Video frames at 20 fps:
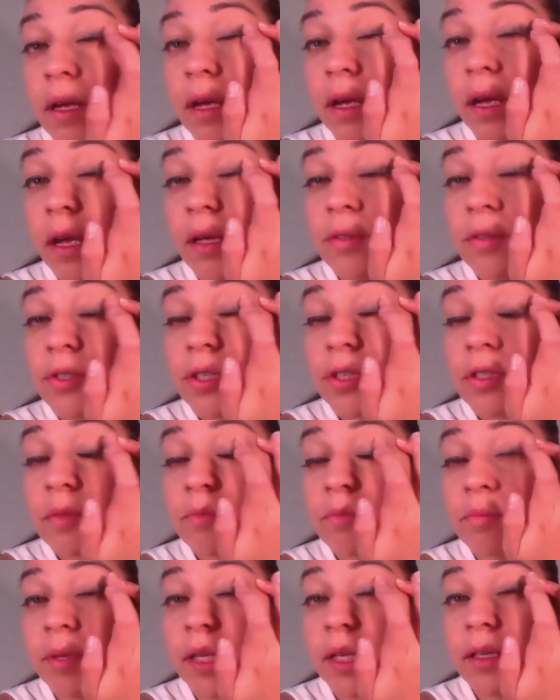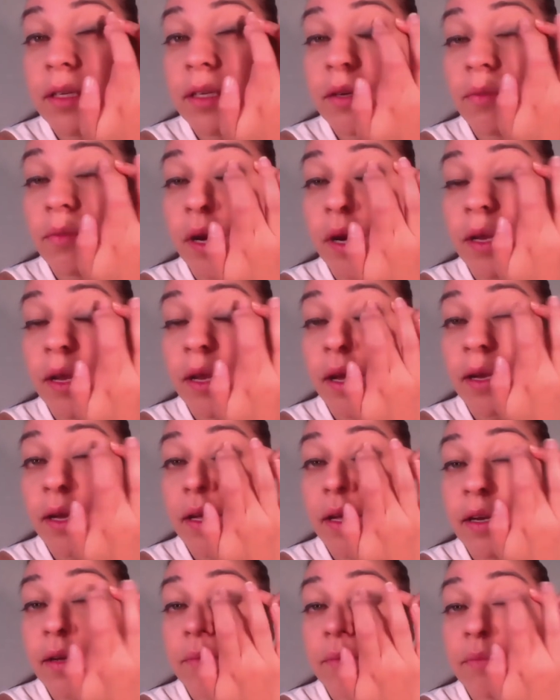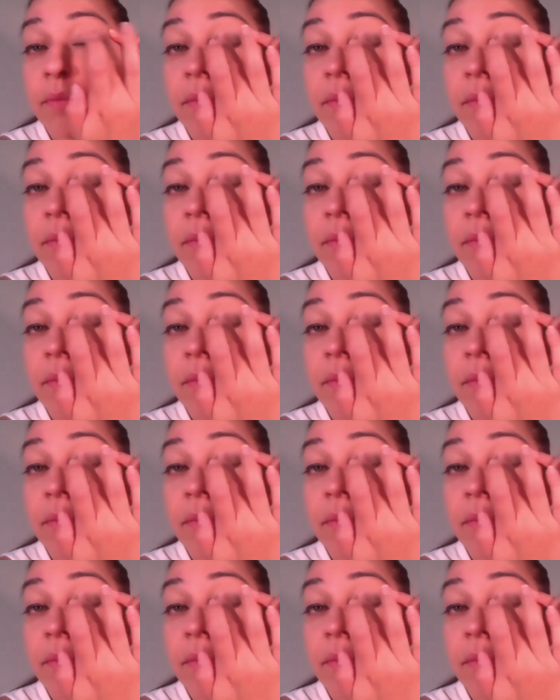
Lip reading: and just blending where I like. And